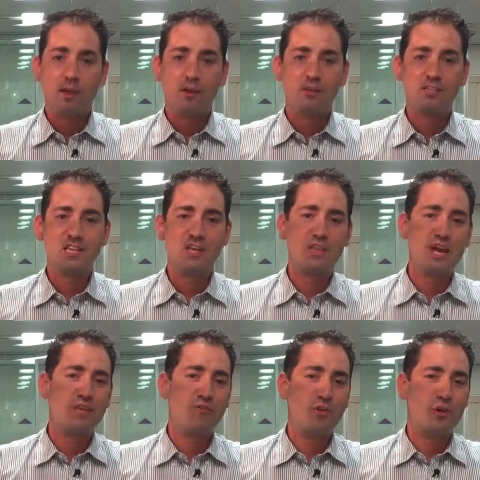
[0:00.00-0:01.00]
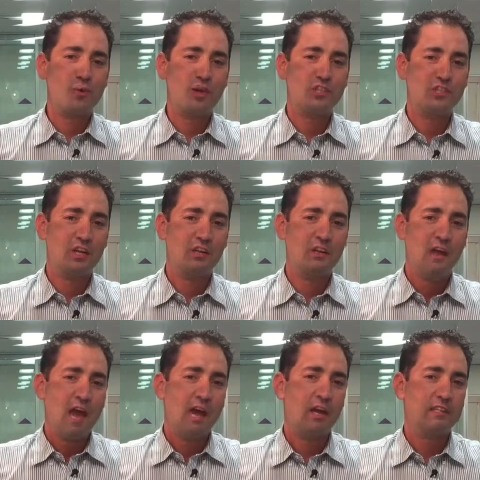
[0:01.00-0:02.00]
Christy, thank you for the question.
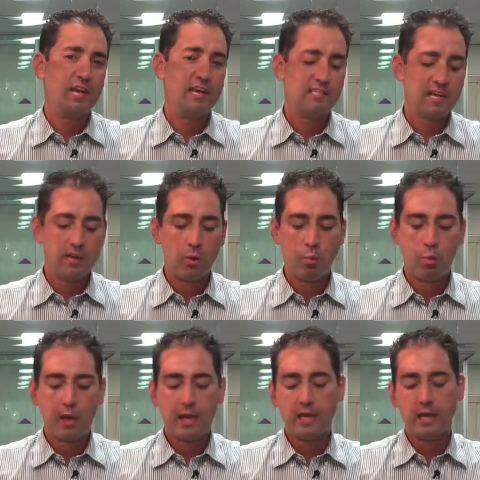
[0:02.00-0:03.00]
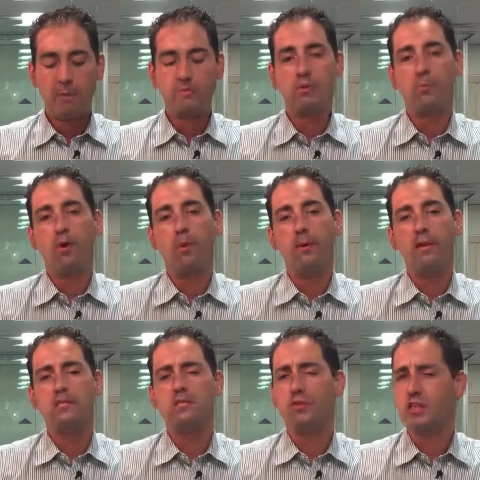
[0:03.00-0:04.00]
And I dare say that when it comes to property,
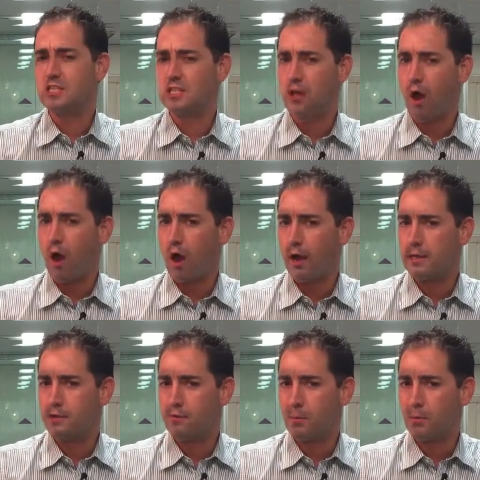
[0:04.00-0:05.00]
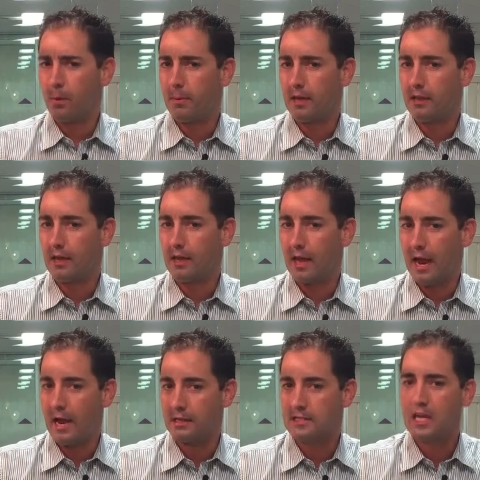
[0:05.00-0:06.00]
it's not the size of the property that
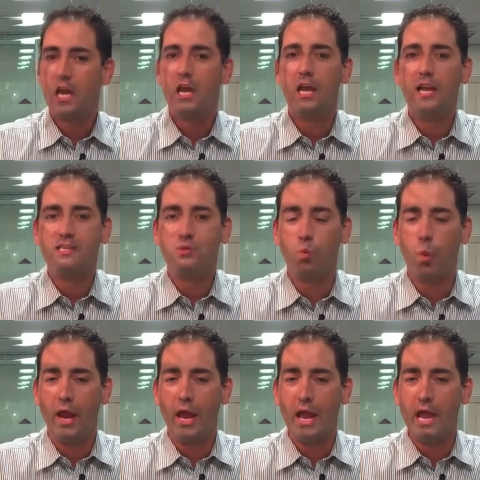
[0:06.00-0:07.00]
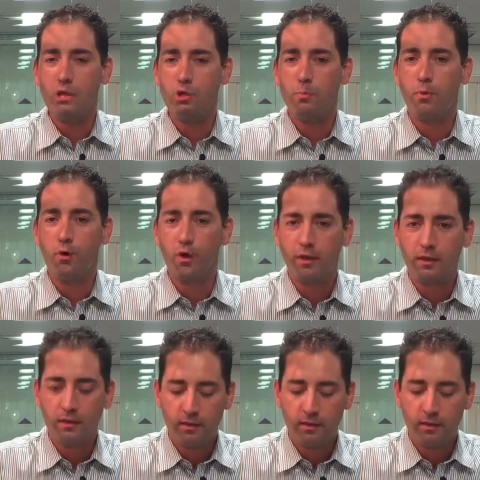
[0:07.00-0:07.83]
counts, it's where you put it.